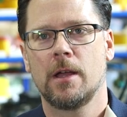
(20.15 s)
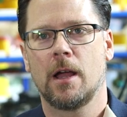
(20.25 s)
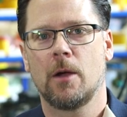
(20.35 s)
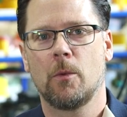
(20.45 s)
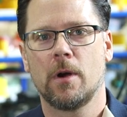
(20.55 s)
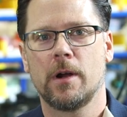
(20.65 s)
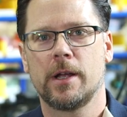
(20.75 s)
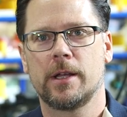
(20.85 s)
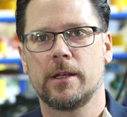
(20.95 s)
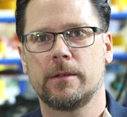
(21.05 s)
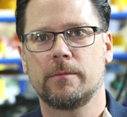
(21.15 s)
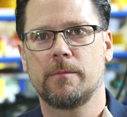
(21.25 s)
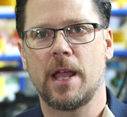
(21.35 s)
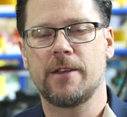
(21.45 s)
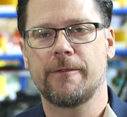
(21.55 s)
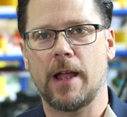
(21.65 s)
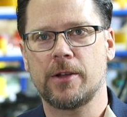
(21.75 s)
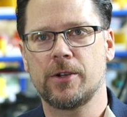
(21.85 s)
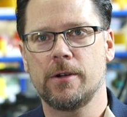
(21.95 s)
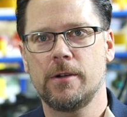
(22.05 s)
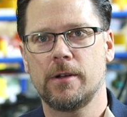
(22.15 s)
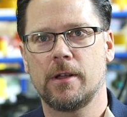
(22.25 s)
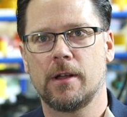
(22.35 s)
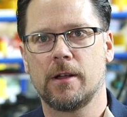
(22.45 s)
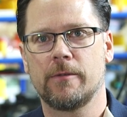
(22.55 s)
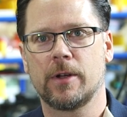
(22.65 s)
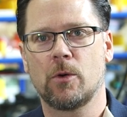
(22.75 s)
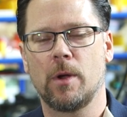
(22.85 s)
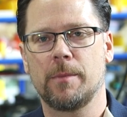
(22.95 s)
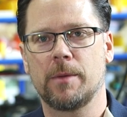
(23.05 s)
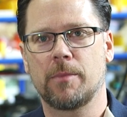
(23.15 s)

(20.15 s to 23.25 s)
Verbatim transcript: Uh, we're a manufacturer of equipment